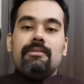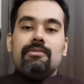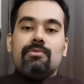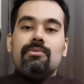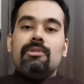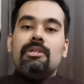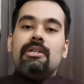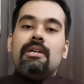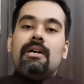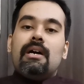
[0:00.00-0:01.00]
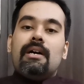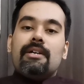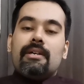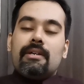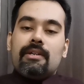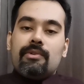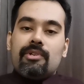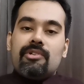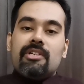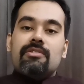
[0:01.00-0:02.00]
So, a
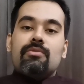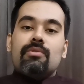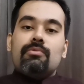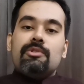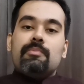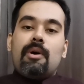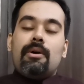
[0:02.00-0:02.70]
ureteric stone, which